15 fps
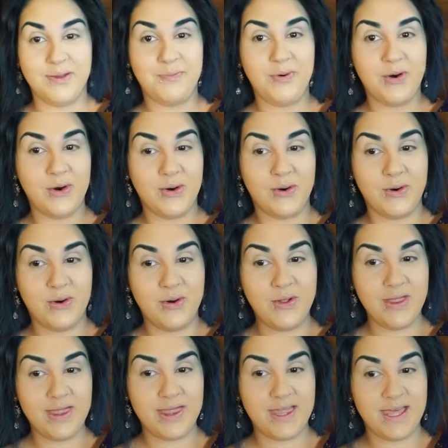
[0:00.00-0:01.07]

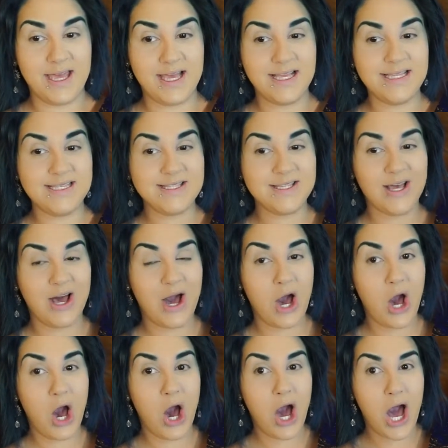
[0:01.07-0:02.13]
pull this.
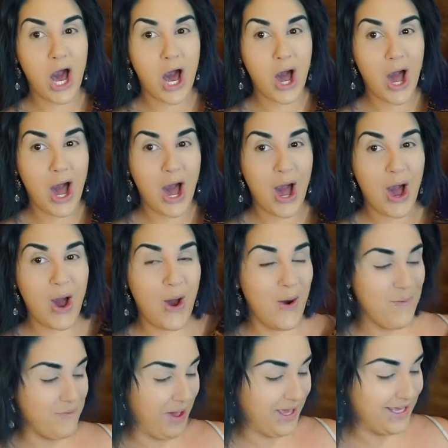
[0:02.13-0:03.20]

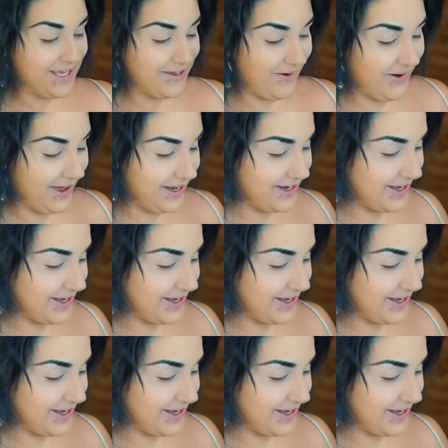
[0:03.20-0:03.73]
Oh my God.